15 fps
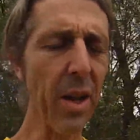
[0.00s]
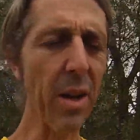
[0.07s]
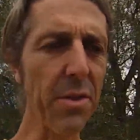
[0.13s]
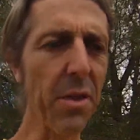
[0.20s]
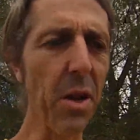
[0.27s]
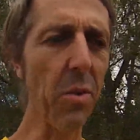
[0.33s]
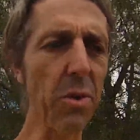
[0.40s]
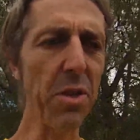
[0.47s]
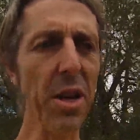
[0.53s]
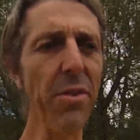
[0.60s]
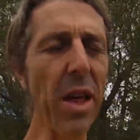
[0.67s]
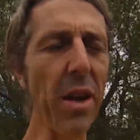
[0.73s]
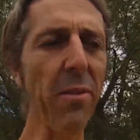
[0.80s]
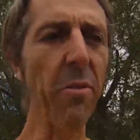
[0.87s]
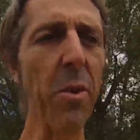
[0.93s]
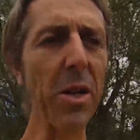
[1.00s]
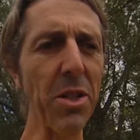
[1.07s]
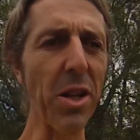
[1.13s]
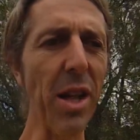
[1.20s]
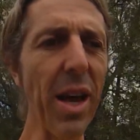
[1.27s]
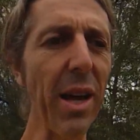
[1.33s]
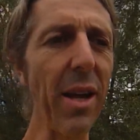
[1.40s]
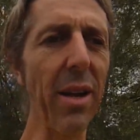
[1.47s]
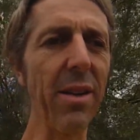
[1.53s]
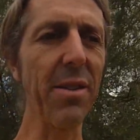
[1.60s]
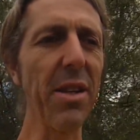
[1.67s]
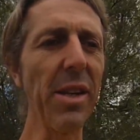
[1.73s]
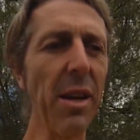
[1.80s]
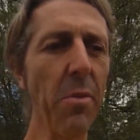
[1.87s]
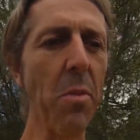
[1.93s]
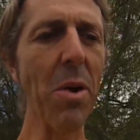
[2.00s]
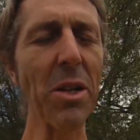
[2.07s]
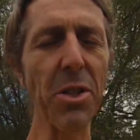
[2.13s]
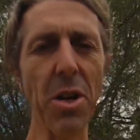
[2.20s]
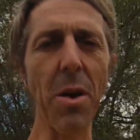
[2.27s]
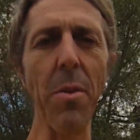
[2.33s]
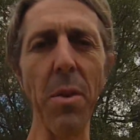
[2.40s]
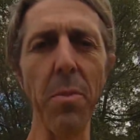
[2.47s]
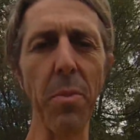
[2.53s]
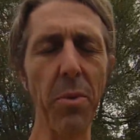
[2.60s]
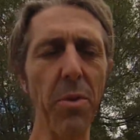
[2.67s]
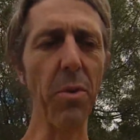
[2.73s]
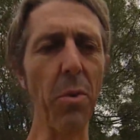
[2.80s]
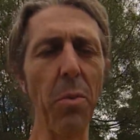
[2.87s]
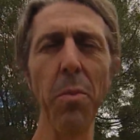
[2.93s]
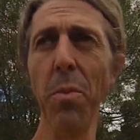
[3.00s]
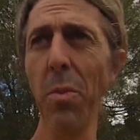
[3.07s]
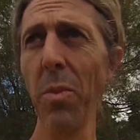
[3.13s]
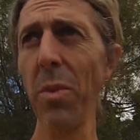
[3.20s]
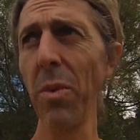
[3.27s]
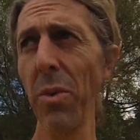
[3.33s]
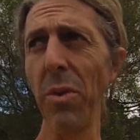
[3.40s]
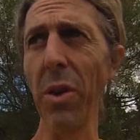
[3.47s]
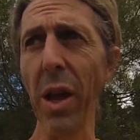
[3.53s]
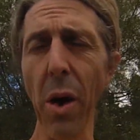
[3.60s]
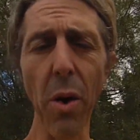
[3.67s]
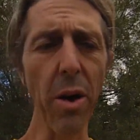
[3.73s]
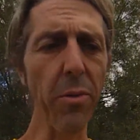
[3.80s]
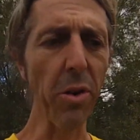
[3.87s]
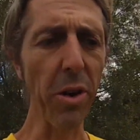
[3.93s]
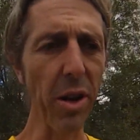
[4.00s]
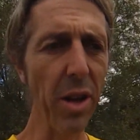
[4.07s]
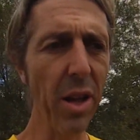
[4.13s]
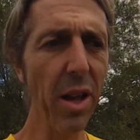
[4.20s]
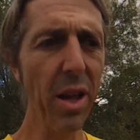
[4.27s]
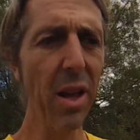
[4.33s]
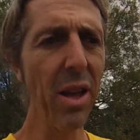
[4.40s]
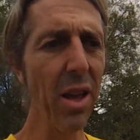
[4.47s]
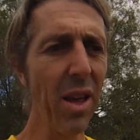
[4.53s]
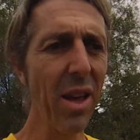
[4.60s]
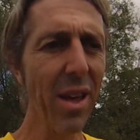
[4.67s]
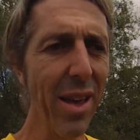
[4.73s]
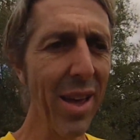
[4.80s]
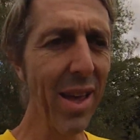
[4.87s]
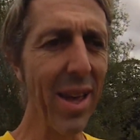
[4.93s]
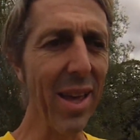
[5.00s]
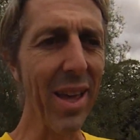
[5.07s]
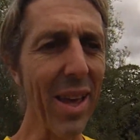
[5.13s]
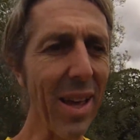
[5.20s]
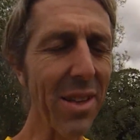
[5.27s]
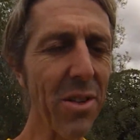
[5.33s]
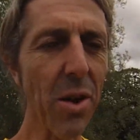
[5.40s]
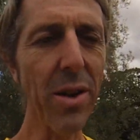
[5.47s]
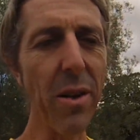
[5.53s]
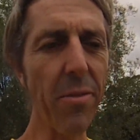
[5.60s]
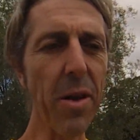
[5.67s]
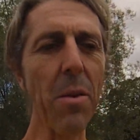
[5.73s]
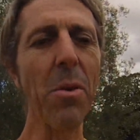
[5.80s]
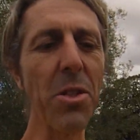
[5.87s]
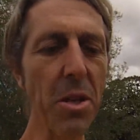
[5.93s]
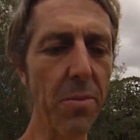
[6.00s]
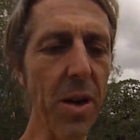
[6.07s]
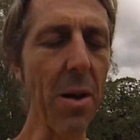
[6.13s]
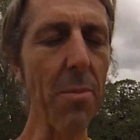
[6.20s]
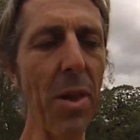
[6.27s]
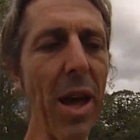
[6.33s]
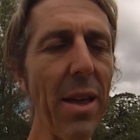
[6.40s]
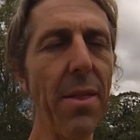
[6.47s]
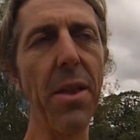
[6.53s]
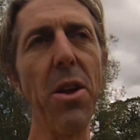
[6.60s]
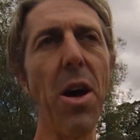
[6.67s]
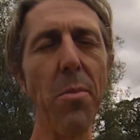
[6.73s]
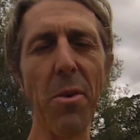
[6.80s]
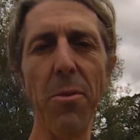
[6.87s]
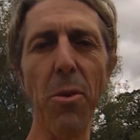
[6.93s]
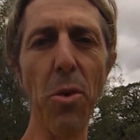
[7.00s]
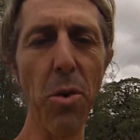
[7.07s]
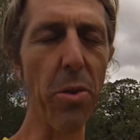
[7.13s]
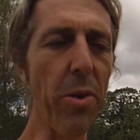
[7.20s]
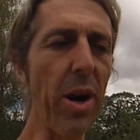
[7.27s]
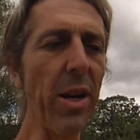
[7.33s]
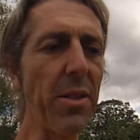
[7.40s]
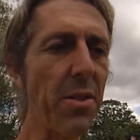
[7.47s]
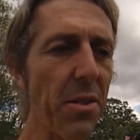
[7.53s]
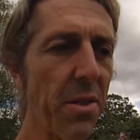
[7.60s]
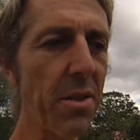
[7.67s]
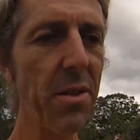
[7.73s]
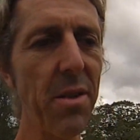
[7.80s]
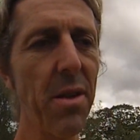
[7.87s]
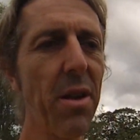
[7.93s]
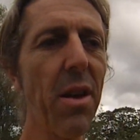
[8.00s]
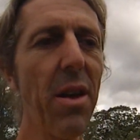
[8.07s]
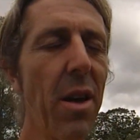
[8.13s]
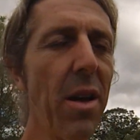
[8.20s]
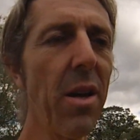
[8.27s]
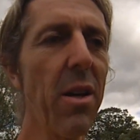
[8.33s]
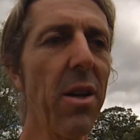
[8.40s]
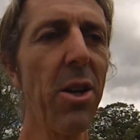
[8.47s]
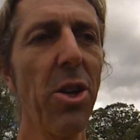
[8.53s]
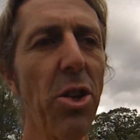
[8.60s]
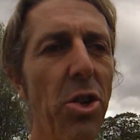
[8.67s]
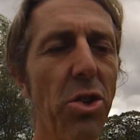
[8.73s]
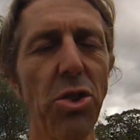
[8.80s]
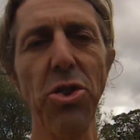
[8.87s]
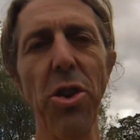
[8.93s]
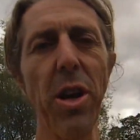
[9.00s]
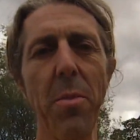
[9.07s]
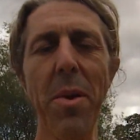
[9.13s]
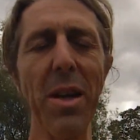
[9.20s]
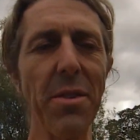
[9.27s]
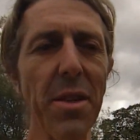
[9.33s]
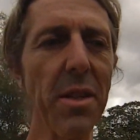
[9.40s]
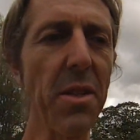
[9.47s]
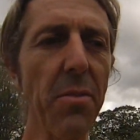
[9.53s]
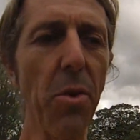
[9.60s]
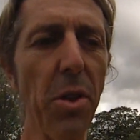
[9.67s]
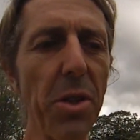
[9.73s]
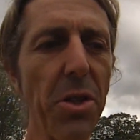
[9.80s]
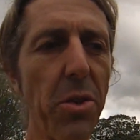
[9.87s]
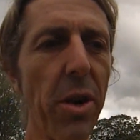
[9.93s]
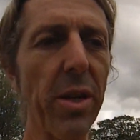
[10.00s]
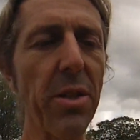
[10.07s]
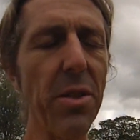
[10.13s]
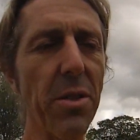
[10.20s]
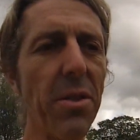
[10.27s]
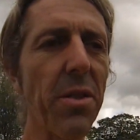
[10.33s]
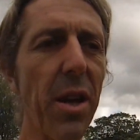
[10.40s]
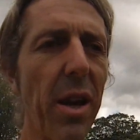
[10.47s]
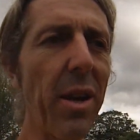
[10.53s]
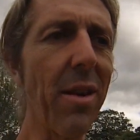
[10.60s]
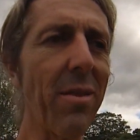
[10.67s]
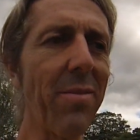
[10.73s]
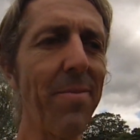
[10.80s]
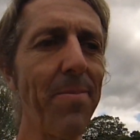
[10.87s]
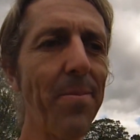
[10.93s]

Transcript: so receiving that information late didn't give me much time to, to, to go over it. And so I found myself up late the night before the race, trying to make sense of all these directions. And